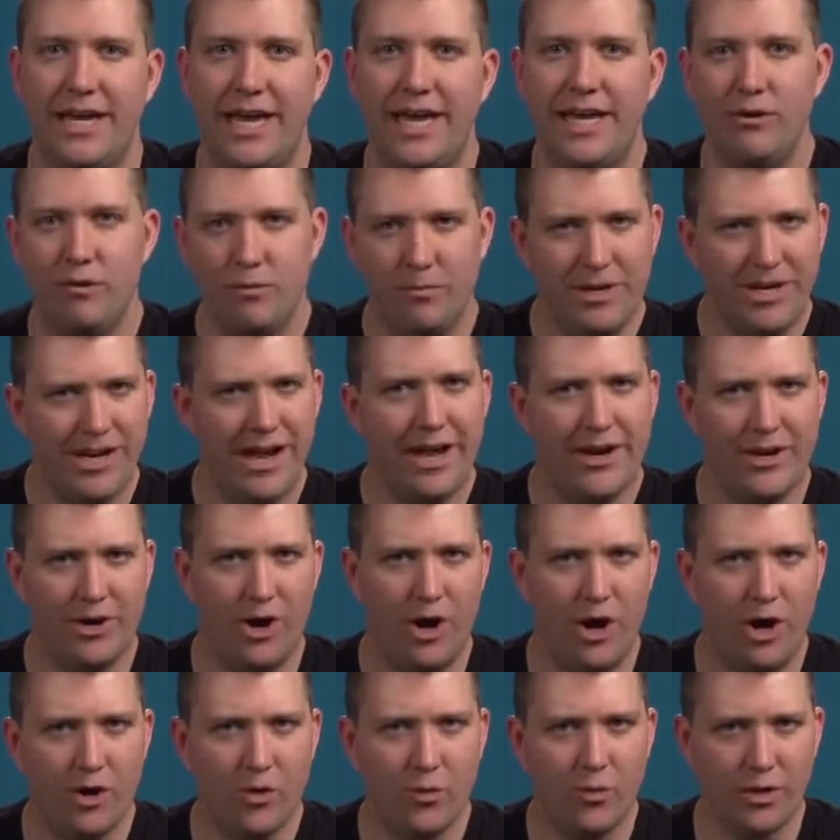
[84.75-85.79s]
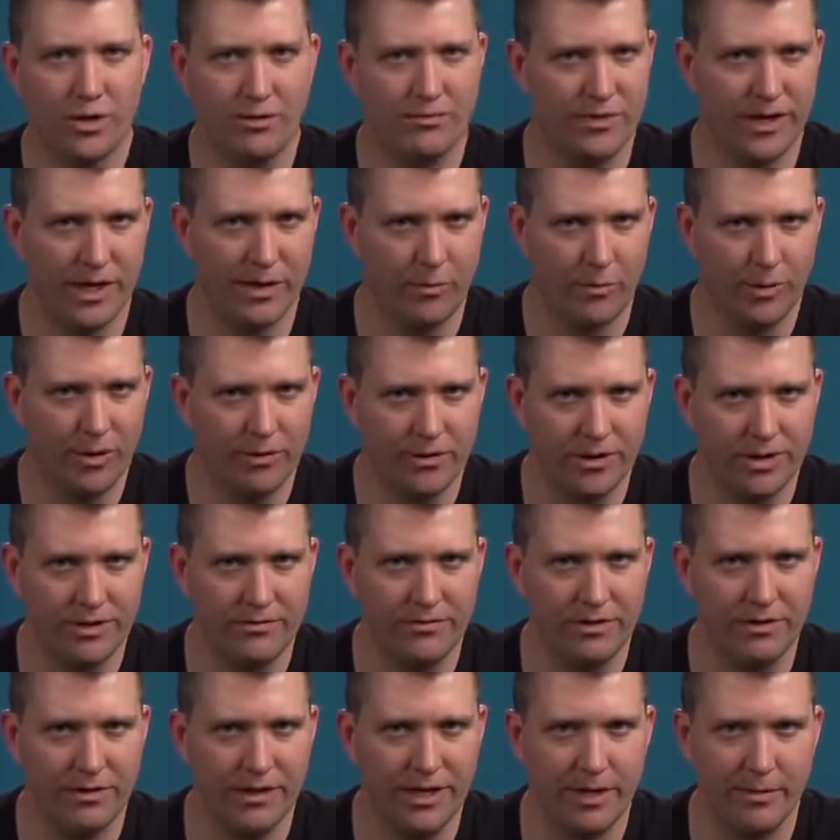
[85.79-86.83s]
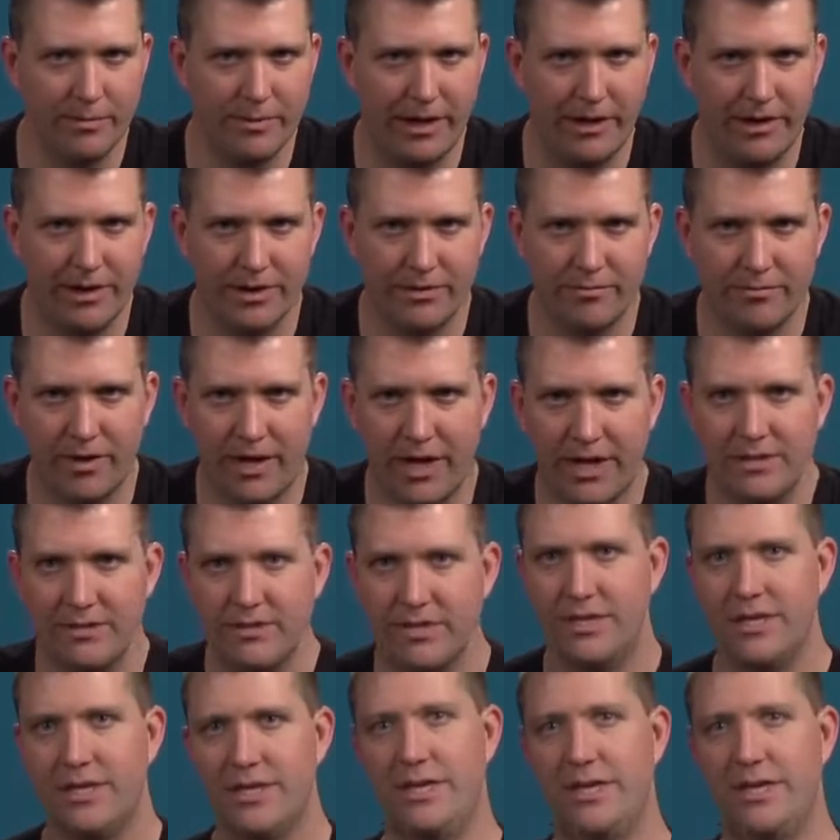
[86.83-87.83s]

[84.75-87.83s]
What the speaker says: And it would be kind of awkward if they weren't, if you think about it, right?